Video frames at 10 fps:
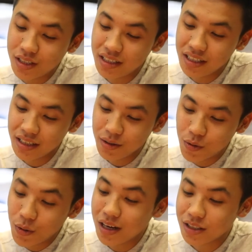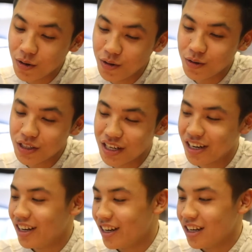benefit from Erasmus
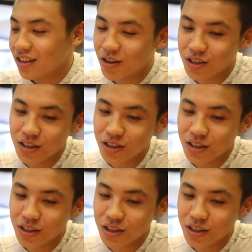and other